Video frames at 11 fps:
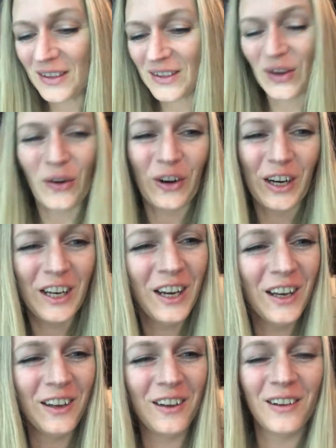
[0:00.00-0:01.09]
Sorry.
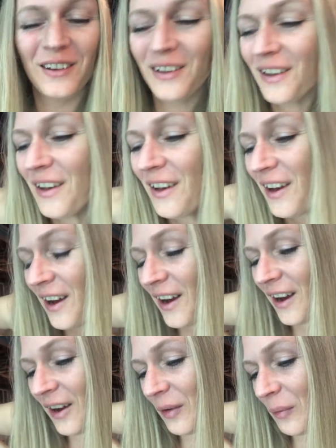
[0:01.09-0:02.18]

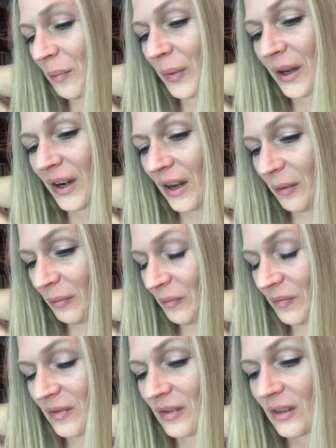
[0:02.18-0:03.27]
But
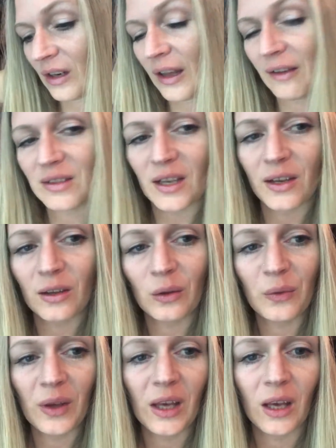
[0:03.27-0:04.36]
the life cycle
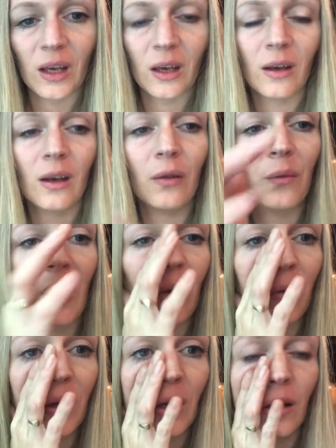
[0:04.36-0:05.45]
of ick and
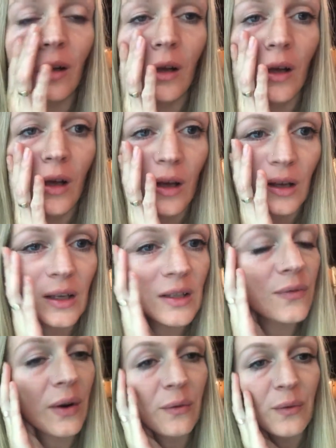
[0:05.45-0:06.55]
velvet is
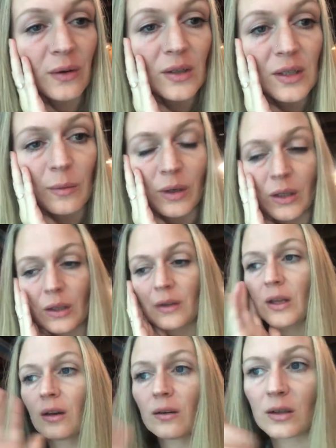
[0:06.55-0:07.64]
very, very similar.
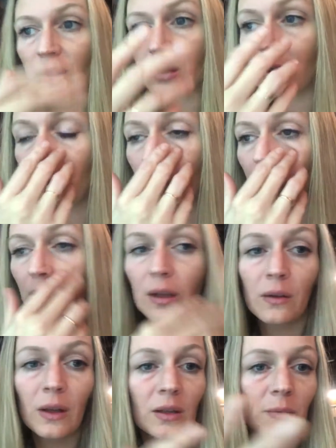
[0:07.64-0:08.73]
There's,
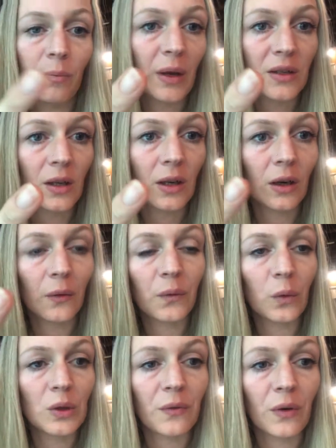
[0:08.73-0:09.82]
there's basically like
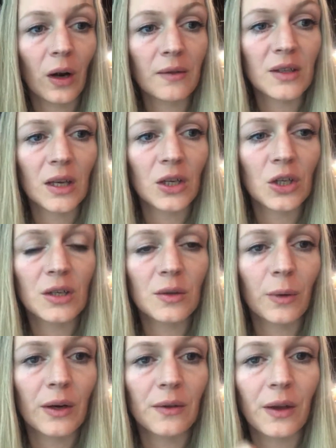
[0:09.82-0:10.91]
4 different life stages
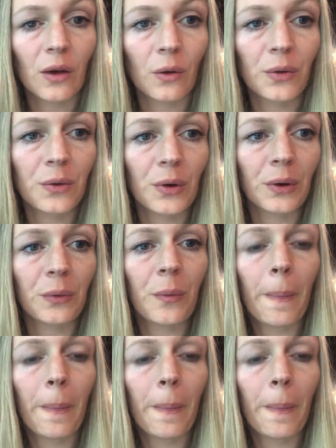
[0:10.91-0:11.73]
where they go through,